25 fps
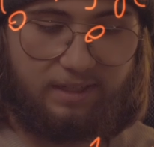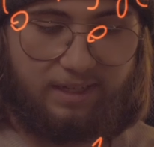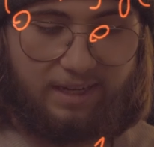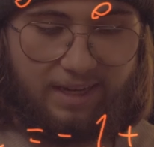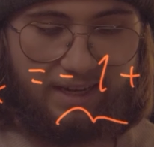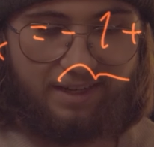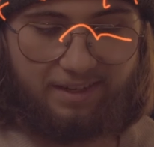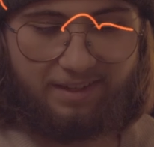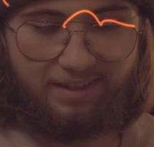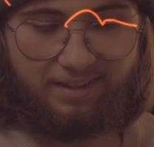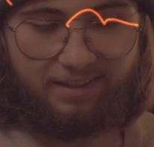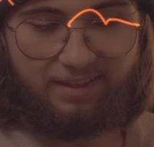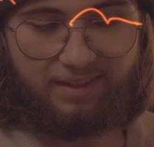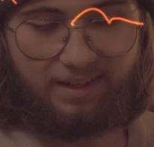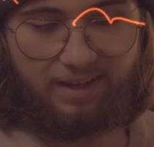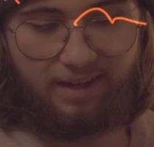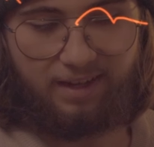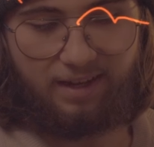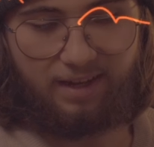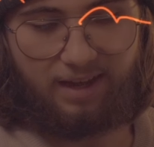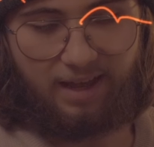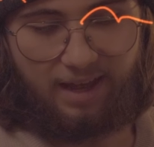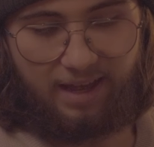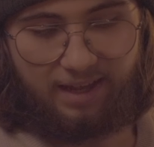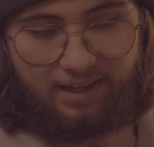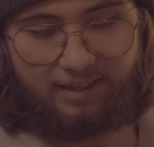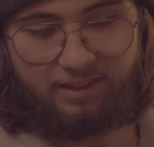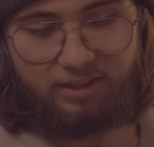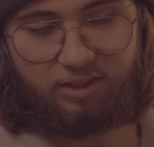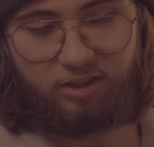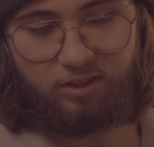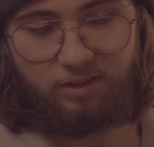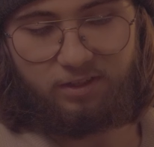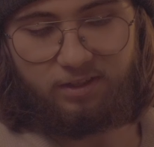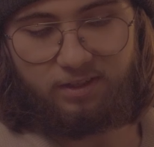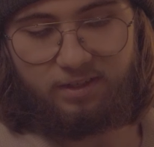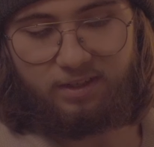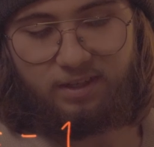getting that
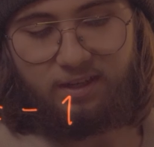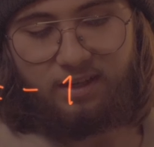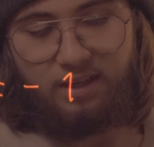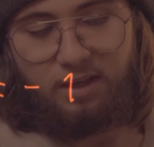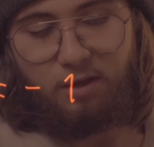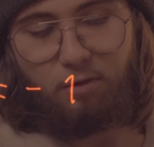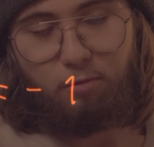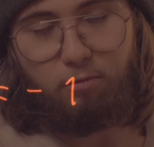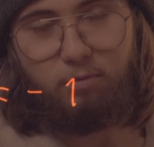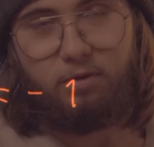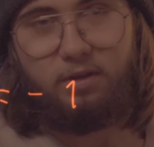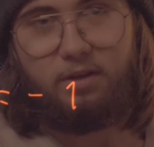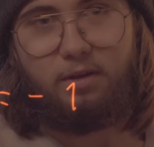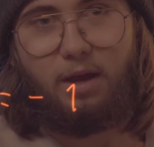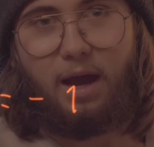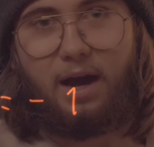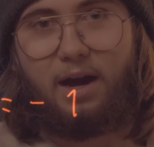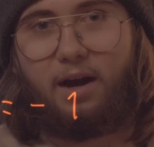actually we